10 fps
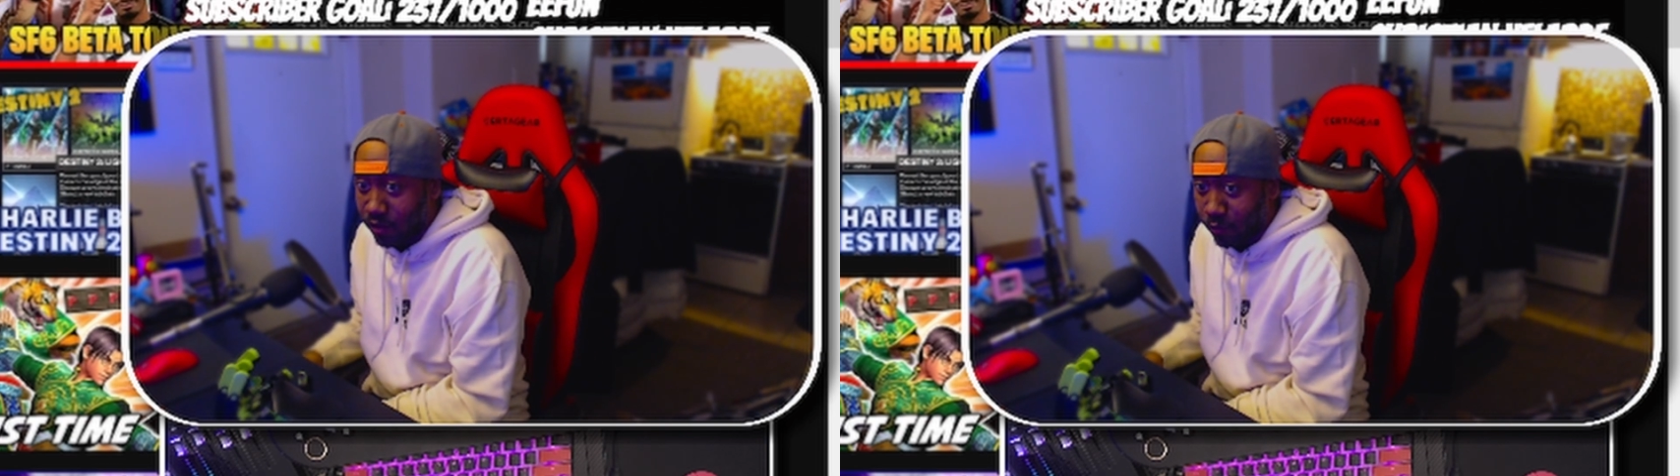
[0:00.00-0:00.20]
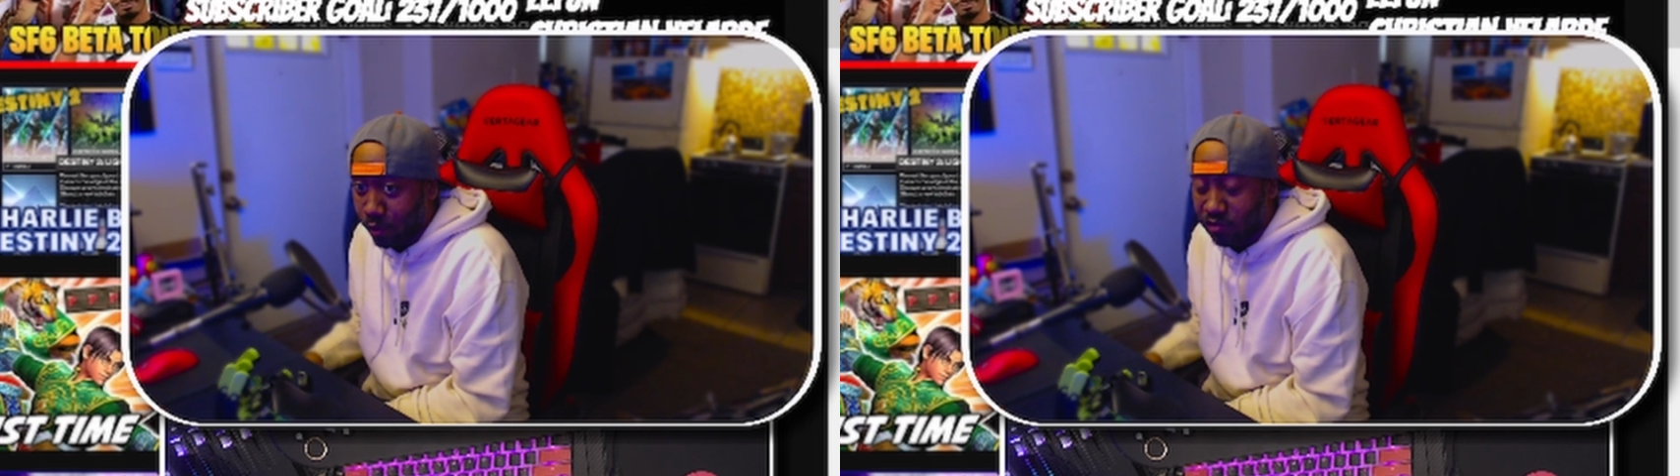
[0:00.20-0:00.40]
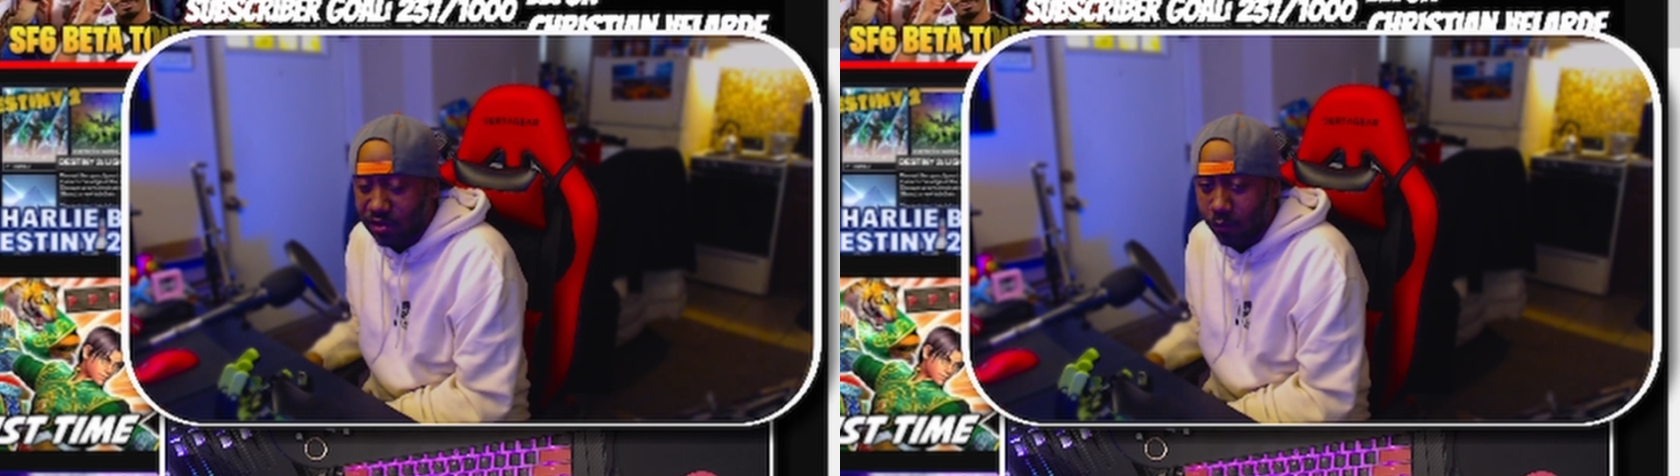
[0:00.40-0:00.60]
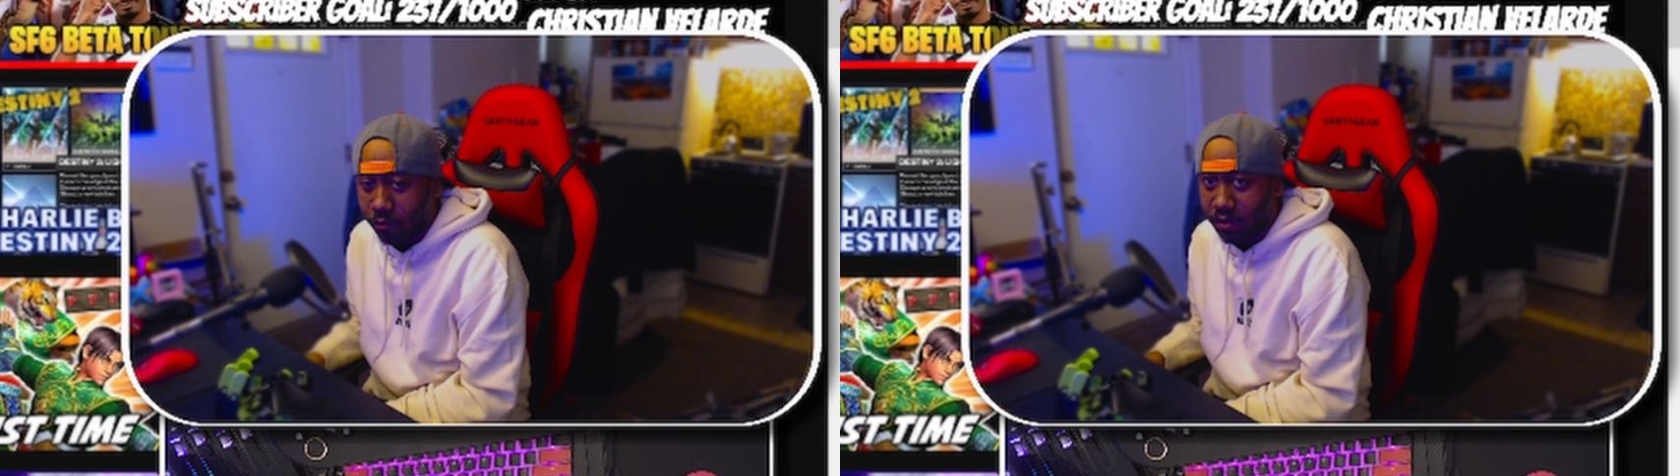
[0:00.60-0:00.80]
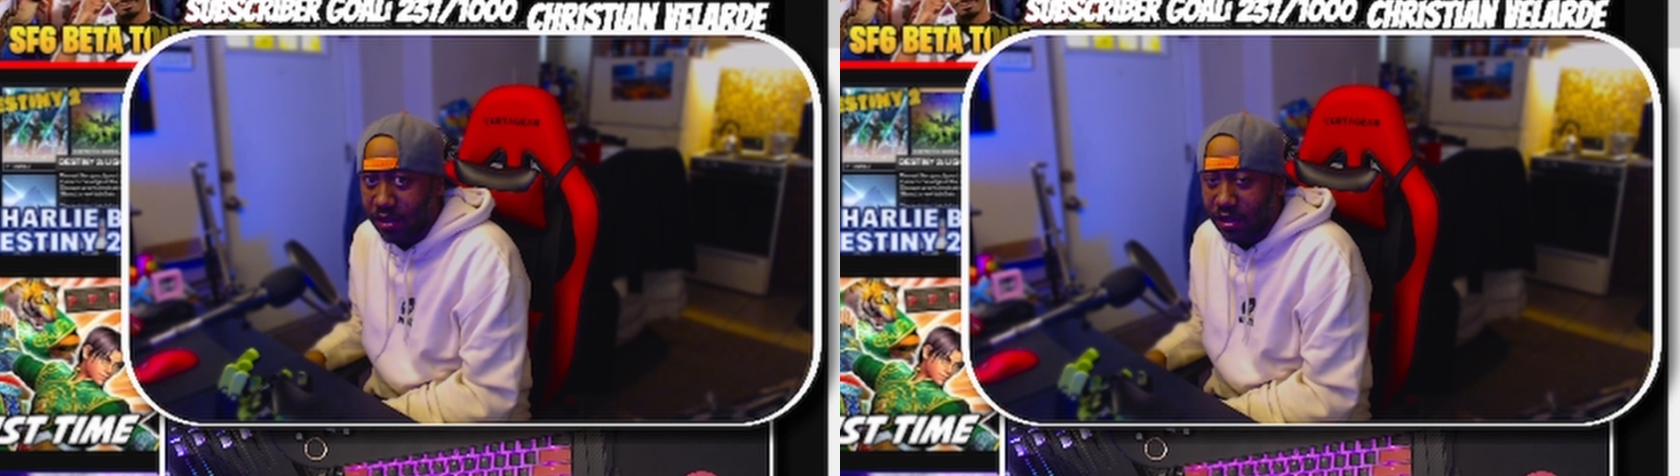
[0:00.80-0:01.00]
other person that we're
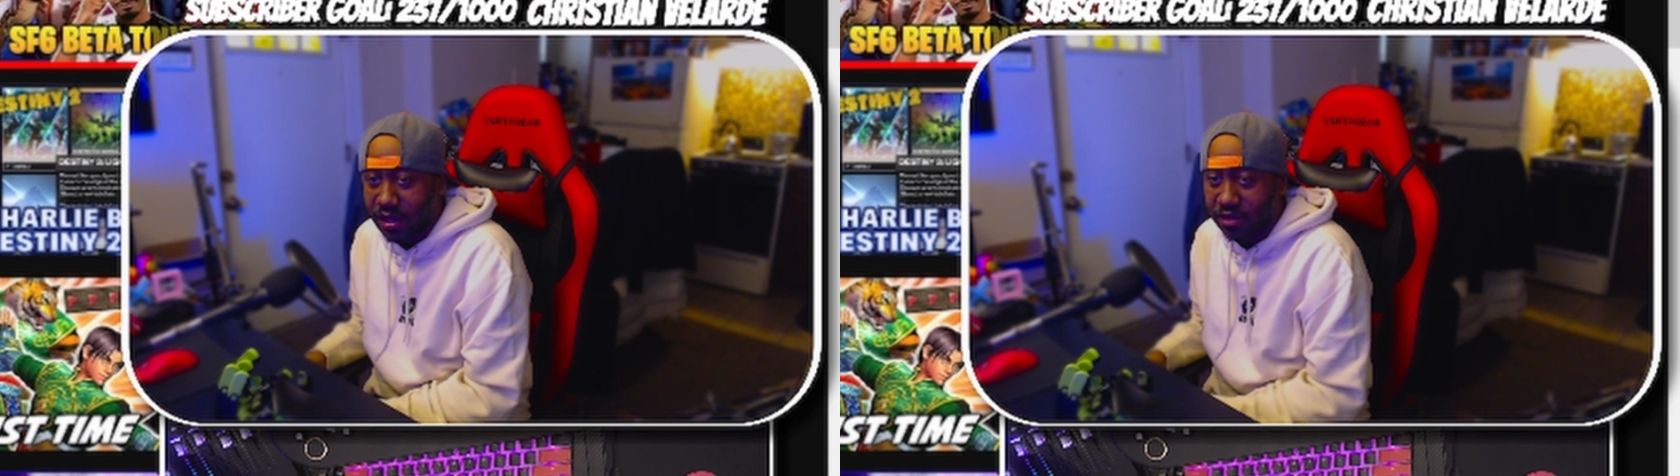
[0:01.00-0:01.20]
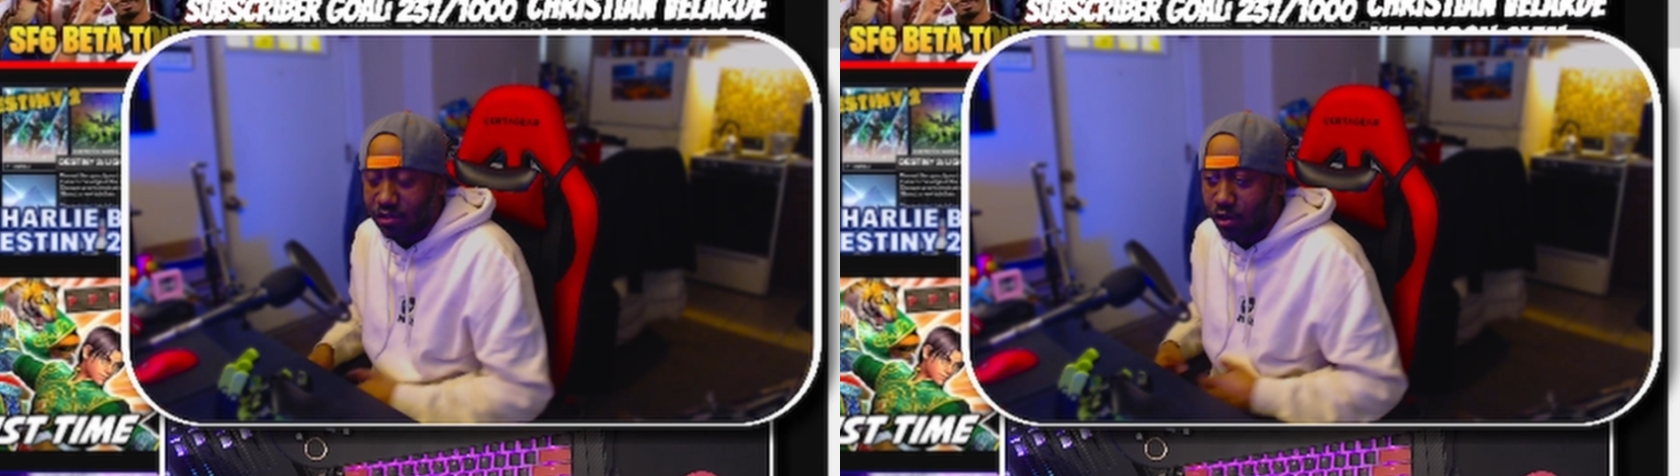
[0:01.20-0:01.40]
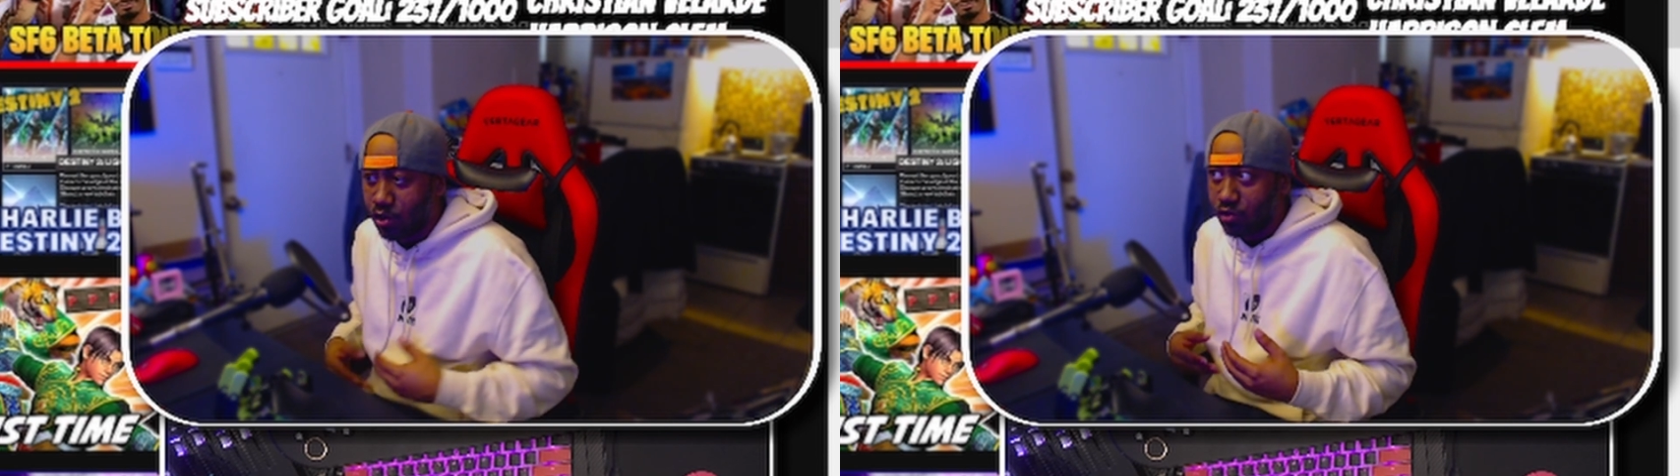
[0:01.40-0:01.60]
playing against.